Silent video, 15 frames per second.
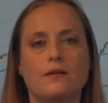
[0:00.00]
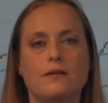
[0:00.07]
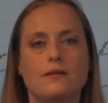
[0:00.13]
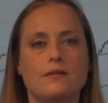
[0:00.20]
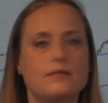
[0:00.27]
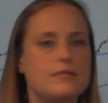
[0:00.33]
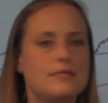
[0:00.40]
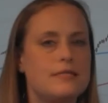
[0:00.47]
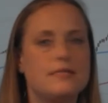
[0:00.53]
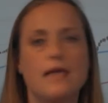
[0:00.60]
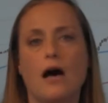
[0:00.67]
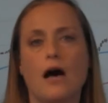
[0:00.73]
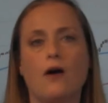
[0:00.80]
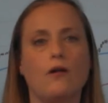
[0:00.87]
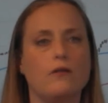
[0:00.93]

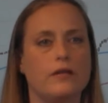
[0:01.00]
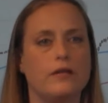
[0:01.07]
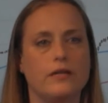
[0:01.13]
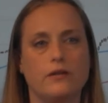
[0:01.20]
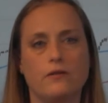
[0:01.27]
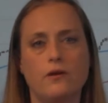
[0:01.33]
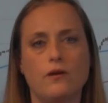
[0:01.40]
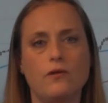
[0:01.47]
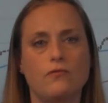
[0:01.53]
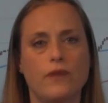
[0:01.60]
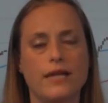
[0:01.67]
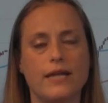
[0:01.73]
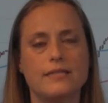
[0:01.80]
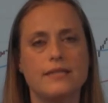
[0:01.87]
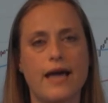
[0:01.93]
sell and
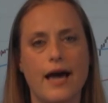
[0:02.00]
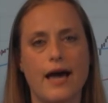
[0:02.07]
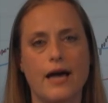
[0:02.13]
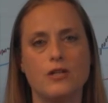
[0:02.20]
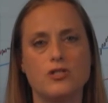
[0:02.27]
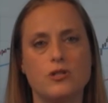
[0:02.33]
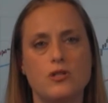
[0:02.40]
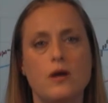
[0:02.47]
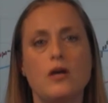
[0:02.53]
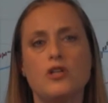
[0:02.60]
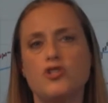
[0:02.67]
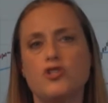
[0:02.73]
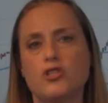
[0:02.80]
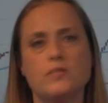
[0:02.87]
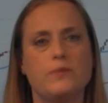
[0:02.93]
raise cash
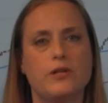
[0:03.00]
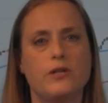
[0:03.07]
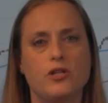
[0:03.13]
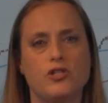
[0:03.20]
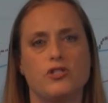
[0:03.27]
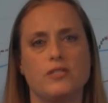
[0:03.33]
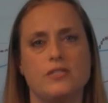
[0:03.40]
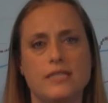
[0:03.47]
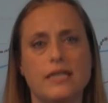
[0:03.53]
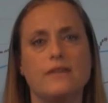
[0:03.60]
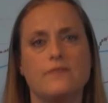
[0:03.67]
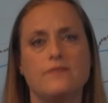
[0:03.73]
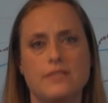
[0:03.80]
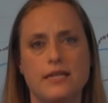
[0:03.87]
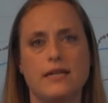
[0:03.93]
just because you're sick of
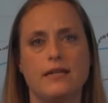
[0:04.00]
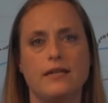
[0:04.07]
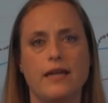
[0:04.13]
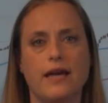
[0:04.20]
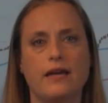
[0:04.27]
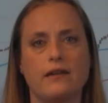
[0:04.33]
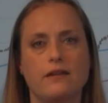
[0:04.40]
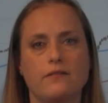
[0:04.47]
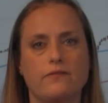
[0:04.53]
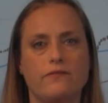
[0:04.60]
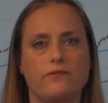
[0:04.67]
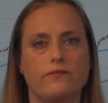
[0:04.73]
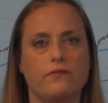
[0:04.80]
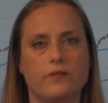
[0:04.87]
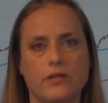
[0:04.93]
seeing negative
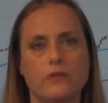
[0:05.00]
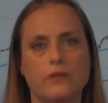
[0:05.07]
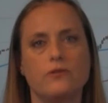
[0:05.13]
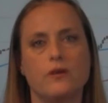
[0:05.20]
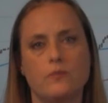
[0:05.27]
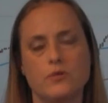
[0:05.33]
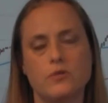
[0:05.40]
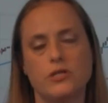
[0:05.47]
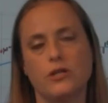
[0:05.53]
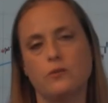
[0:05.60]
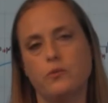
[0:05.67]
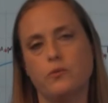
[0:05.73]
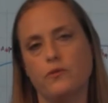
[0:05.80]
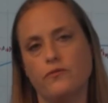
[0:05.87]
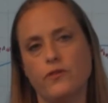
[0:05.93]
numbers in your
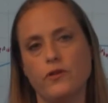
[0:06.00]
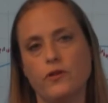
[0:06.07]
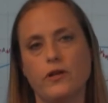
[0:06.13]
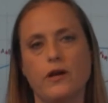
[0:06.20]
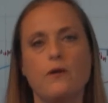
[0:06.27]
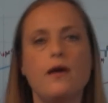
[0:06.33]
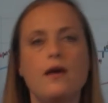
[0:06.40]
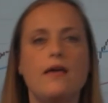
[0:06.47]
portfolio,